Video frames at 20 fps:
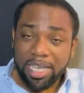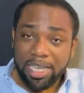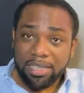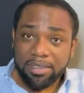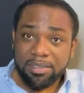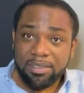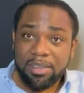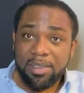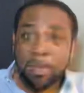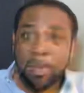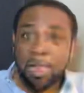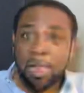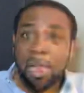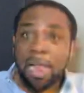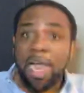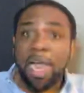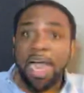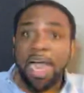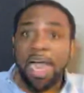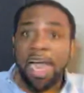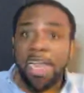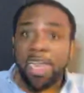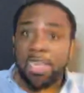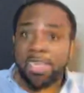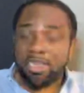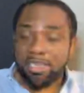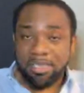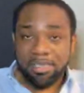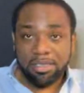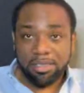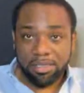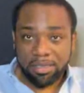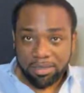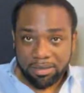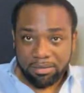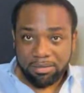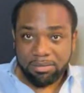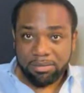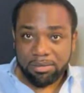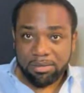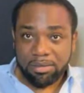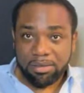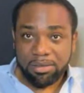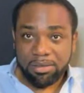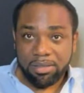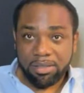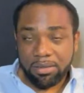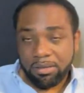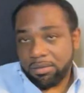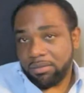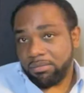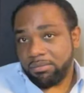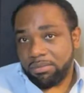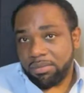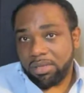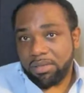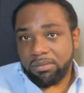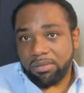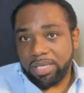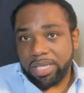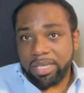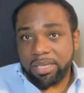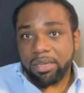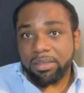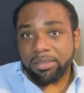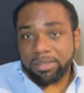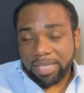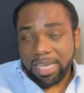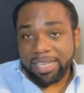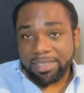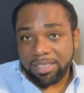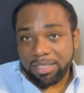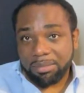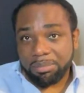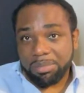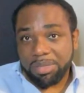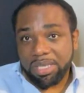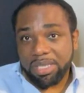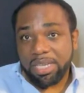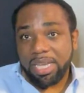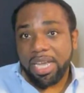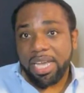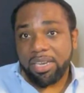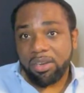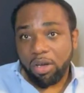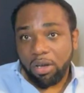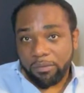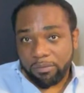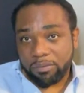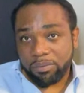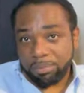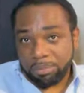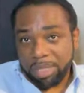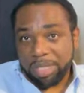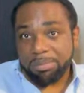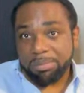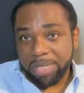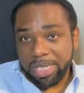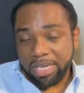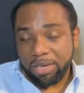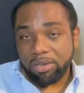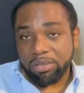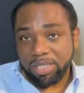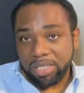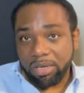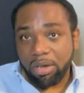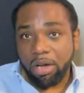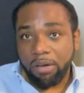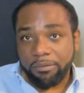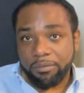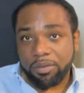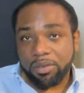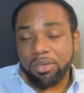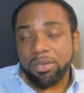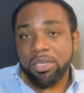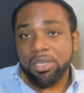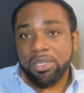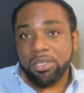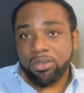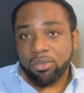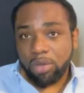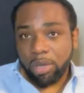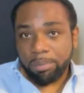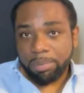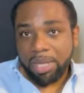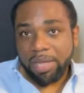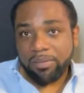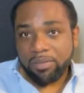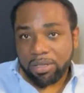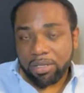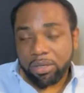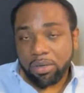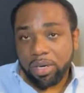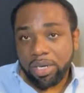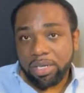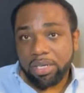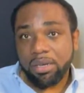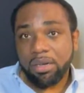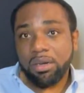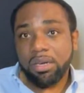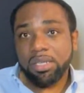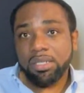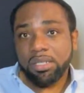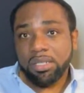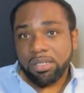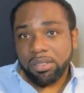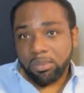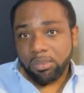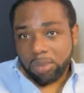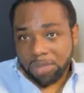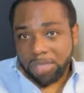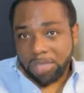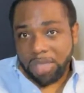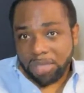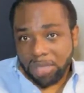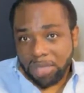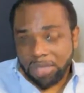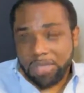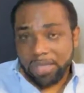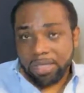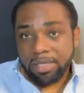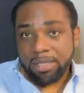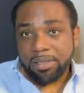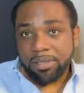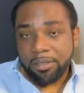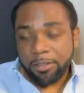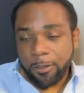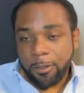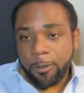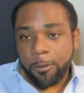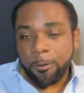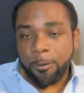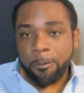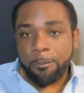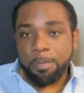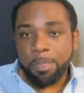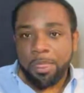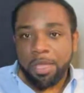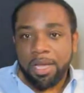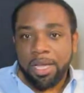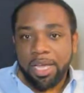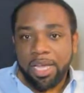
In my case, I, they contacted me and made me the offer to apply for the credit card, which I did, and